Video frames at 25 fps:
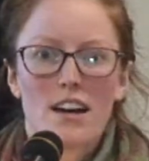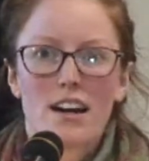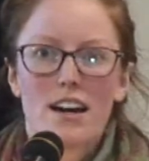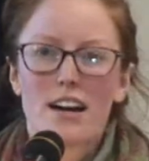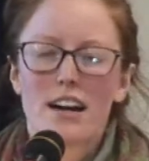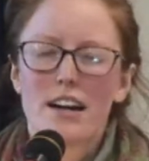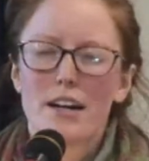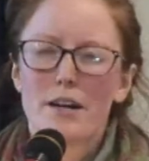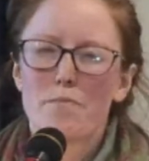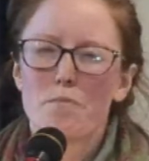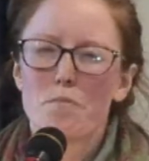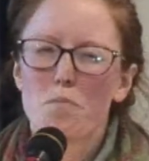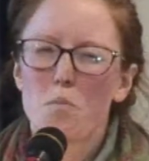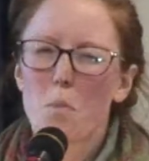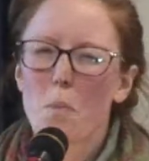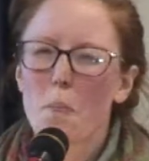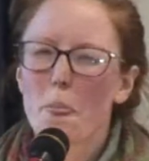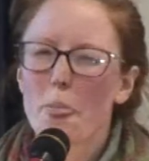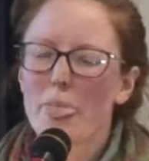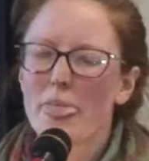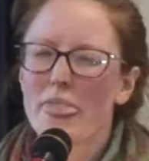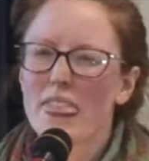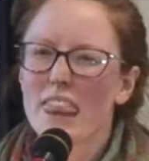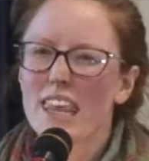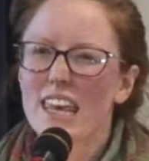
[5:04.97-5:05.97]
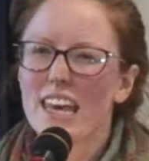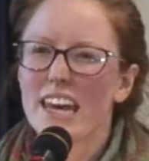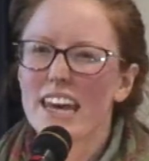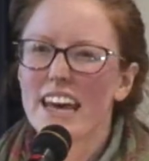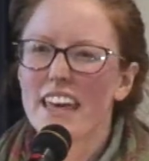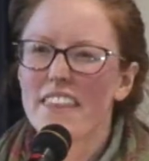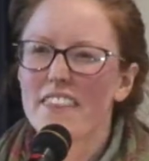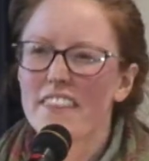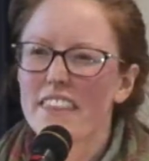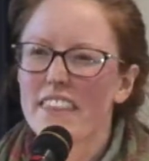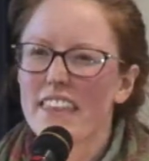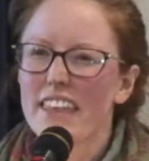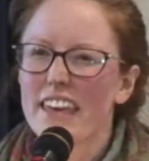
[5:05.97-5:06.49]
and
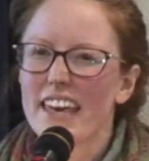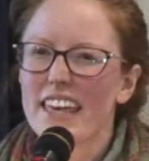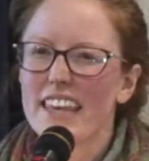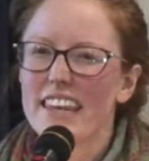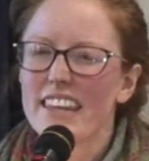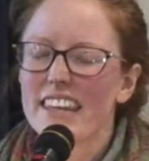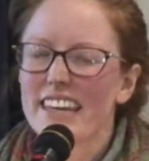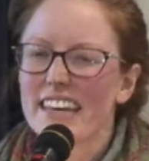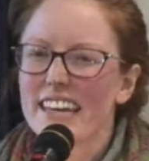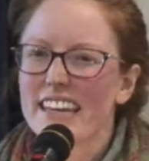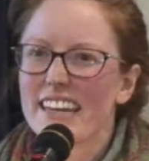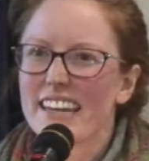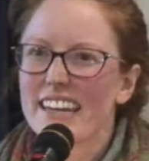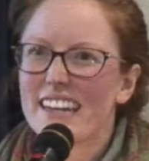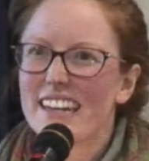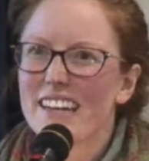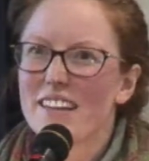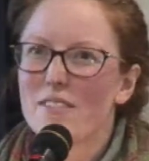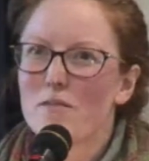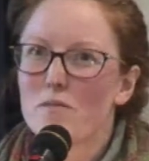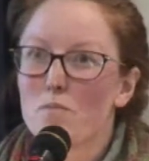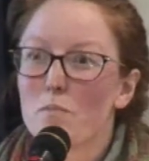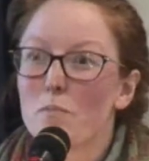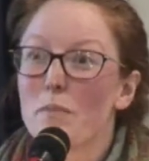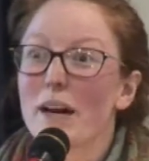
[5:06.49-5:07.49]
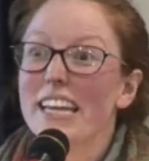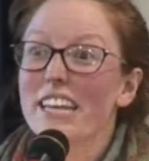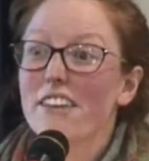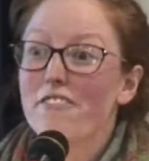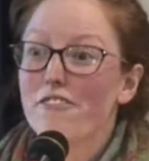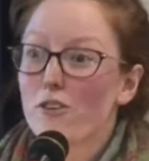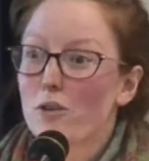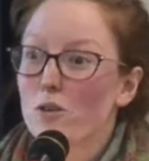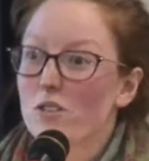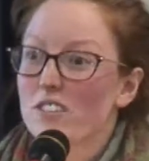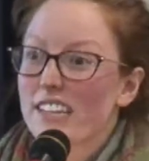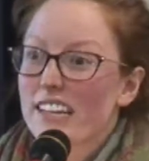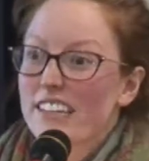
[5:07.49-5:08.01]
that many
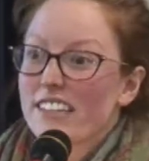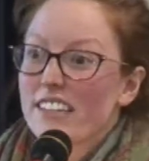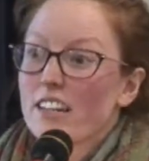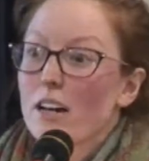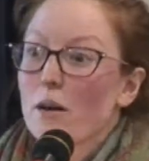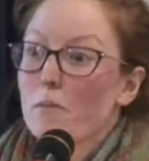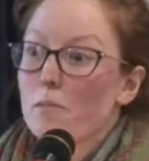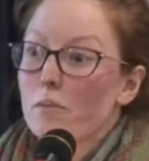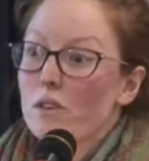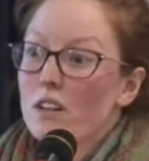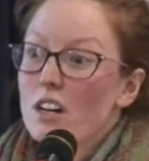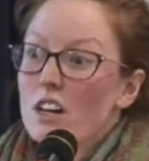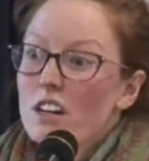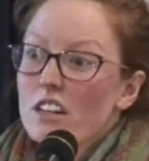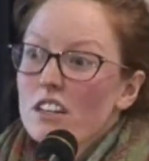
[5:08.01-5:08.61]
folks ended up